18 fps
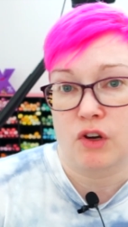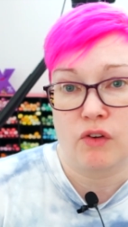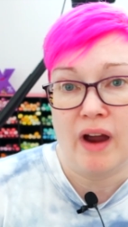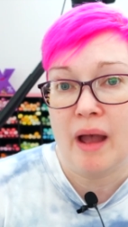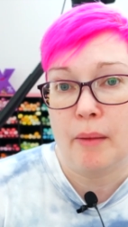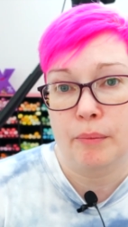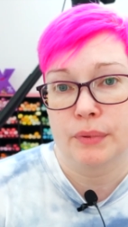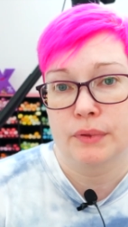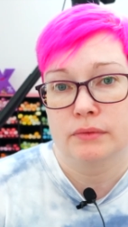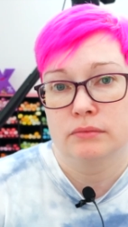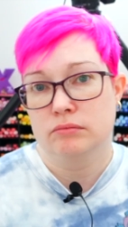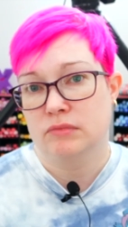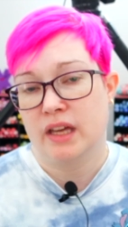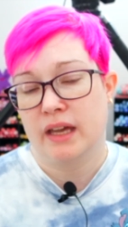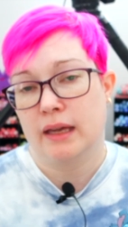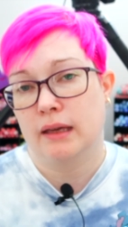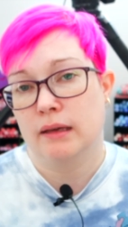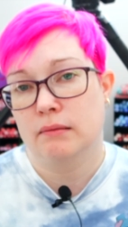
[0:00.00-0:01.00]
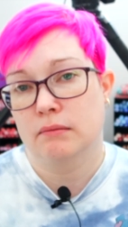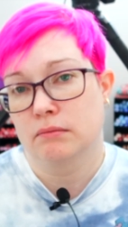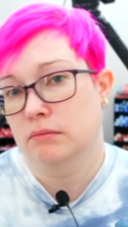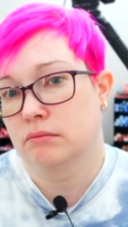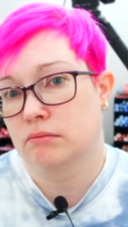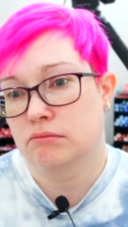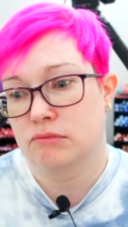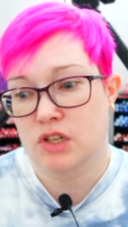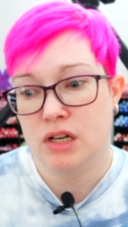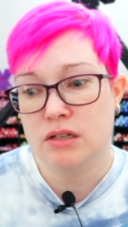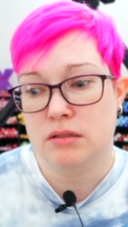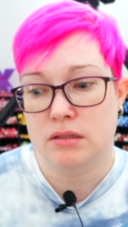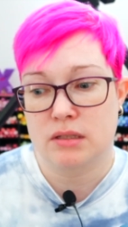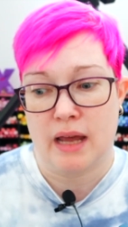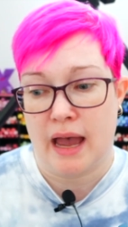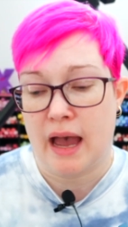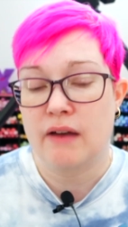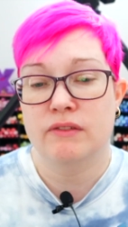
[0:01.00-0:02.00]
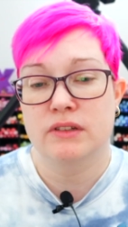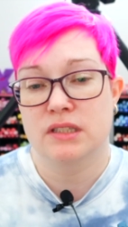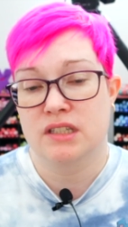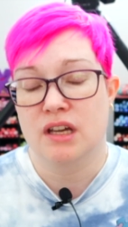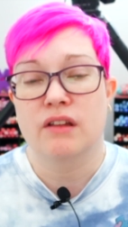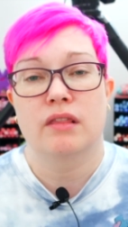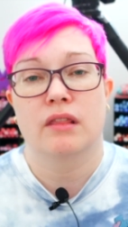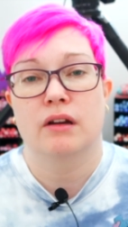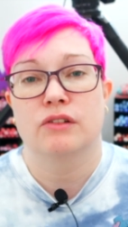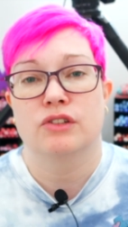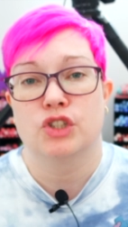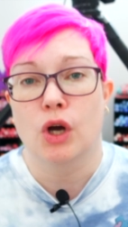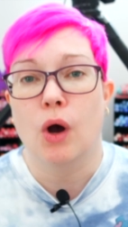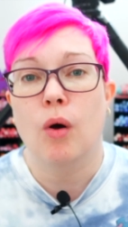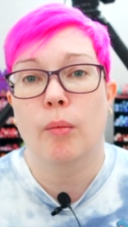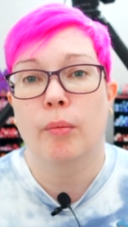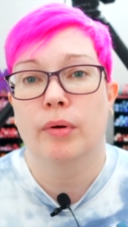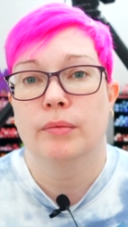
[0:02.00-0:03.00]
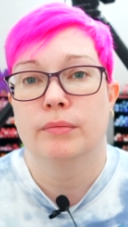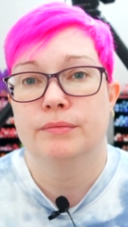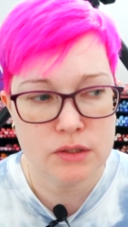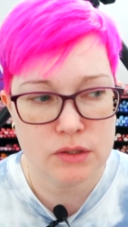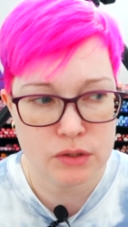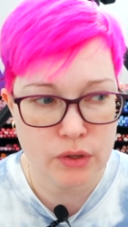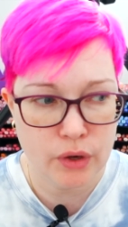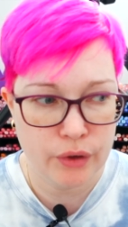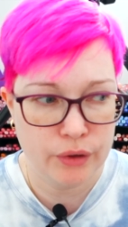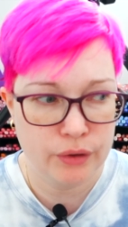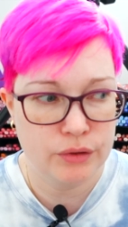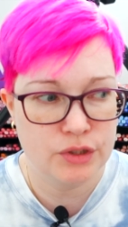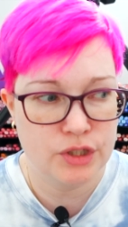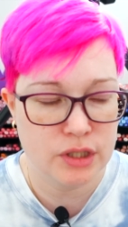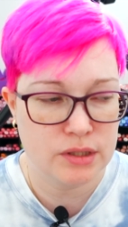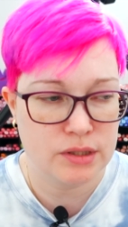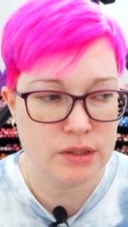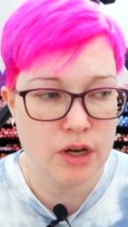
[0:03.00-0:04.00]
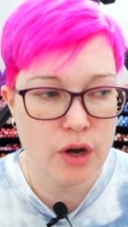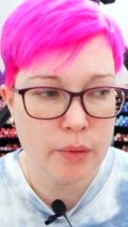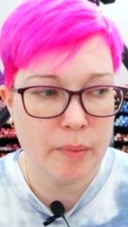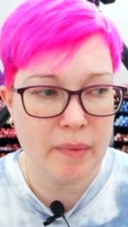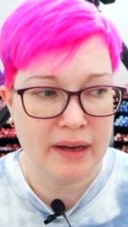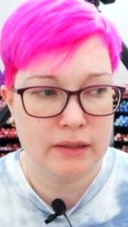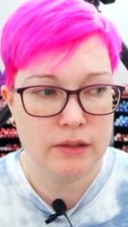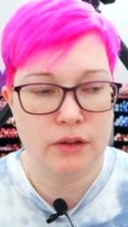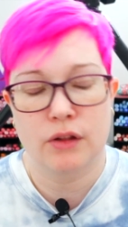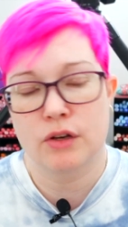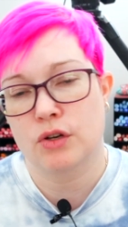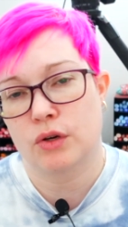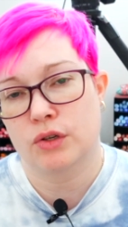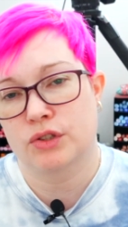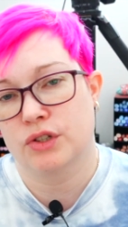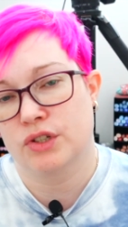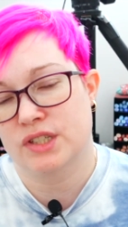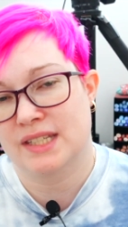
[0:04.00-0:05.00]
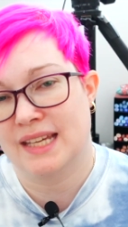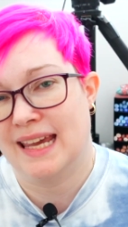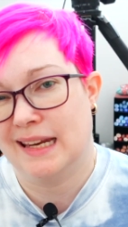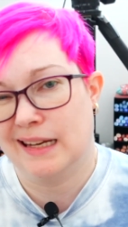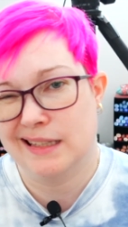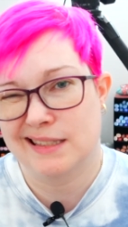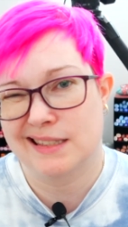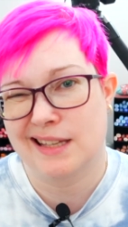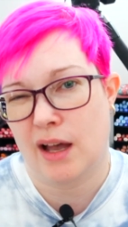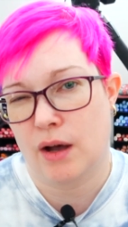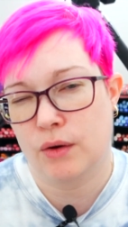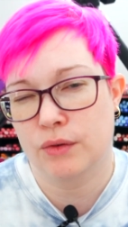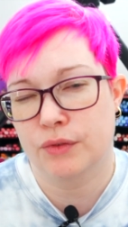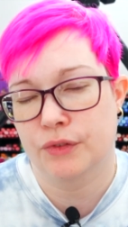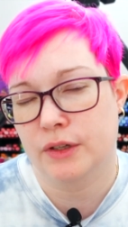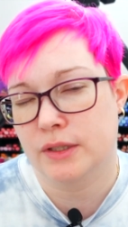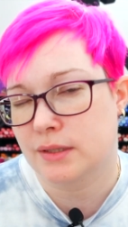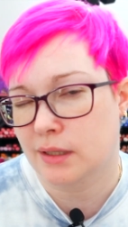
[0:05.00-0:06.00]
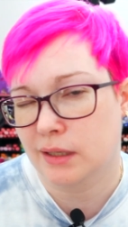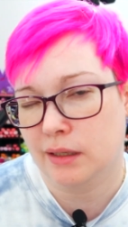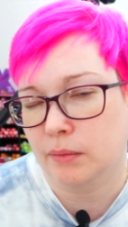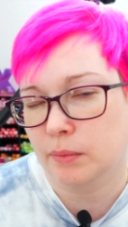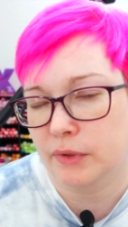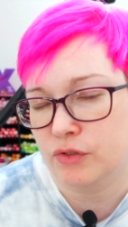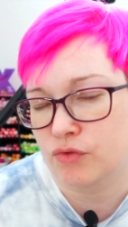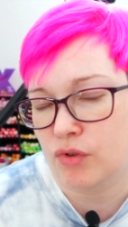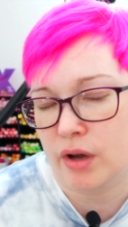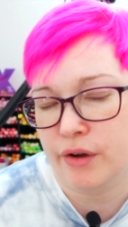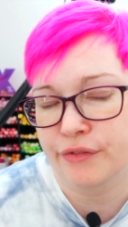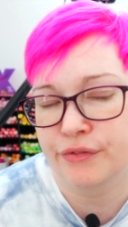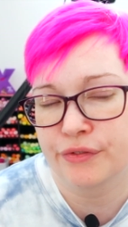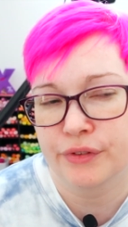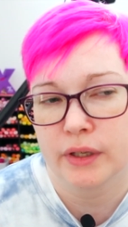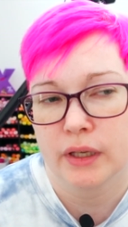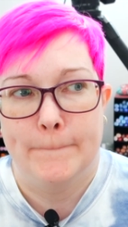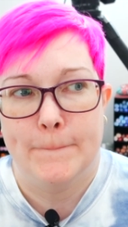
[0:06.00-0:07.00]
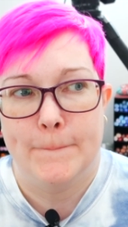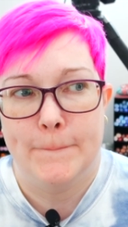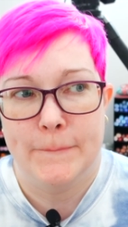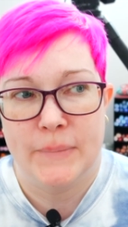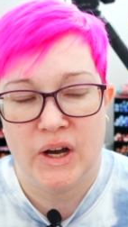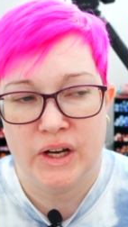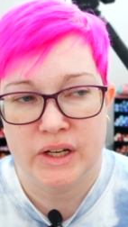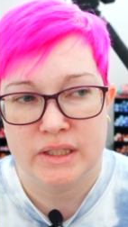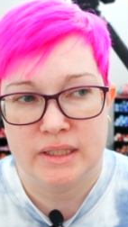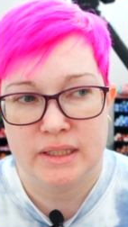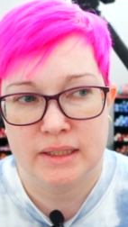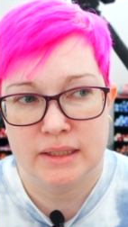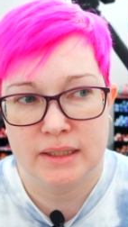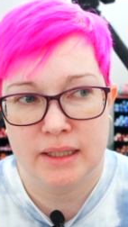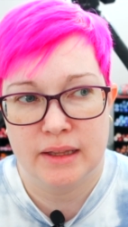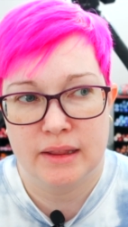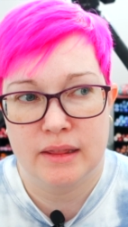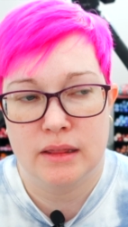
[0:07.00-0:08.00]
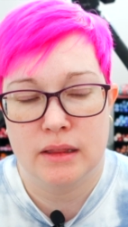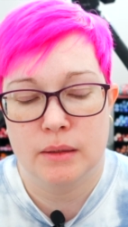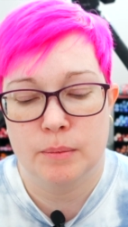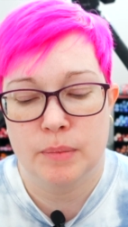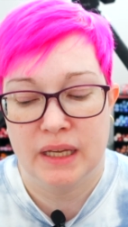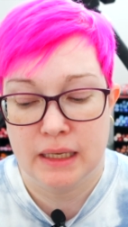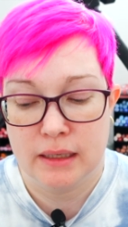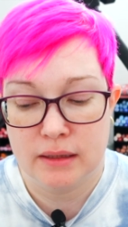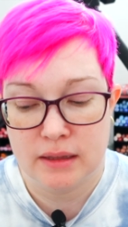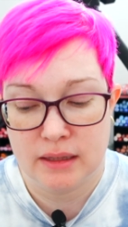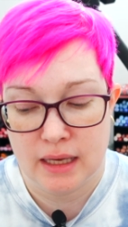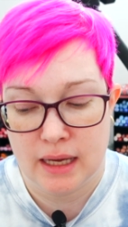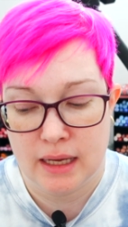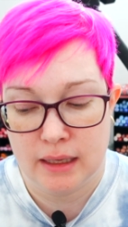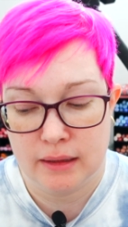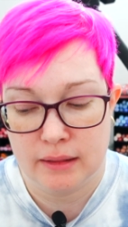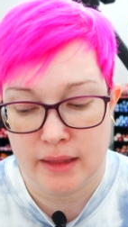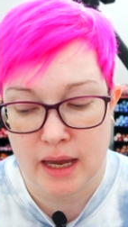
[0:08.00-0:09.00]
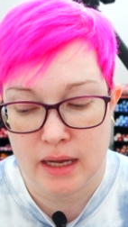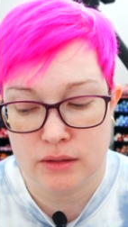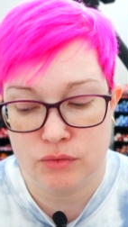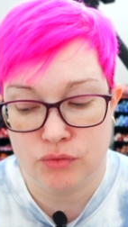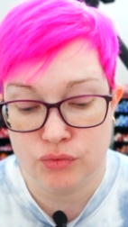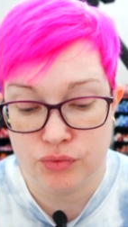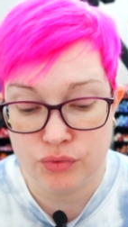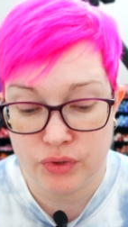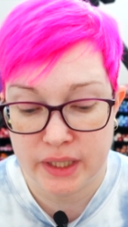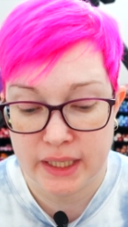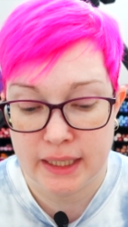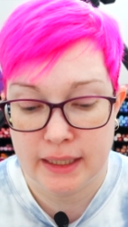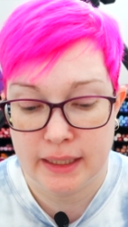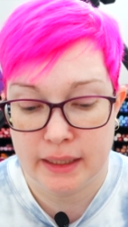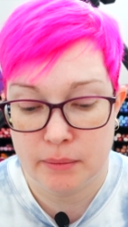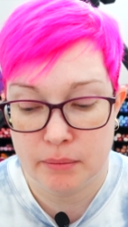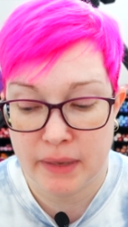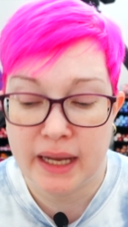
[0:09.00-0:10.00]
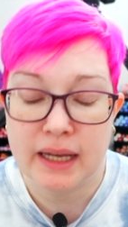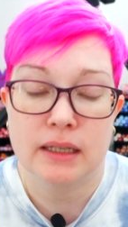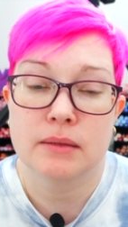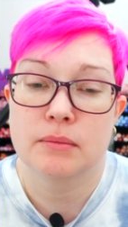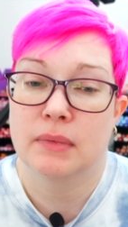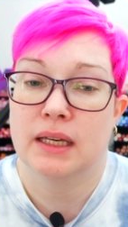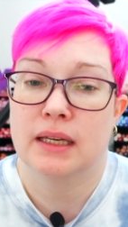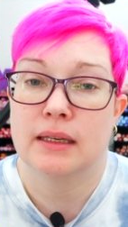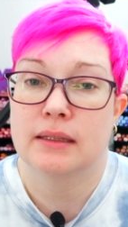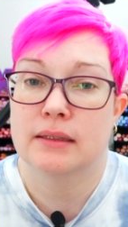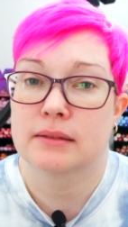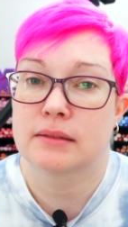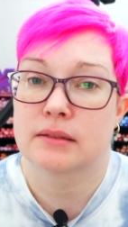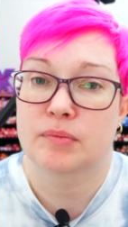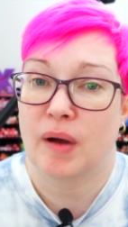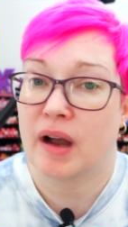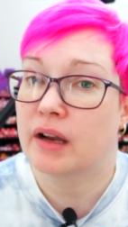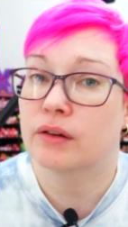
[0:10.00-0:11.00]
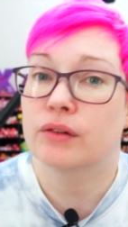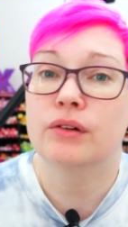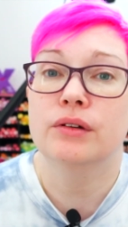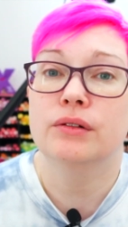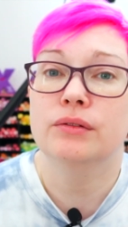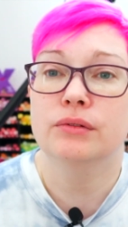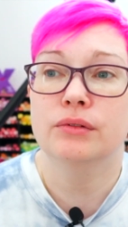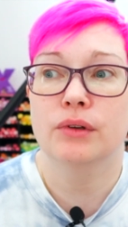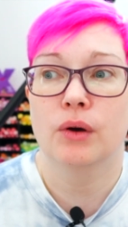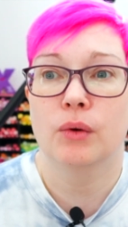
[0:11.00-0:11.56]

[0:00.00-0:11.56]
crap. They just haven't done their job. So just going back to the doctors in itself is a little bit rough. But the big thing that really made me spiral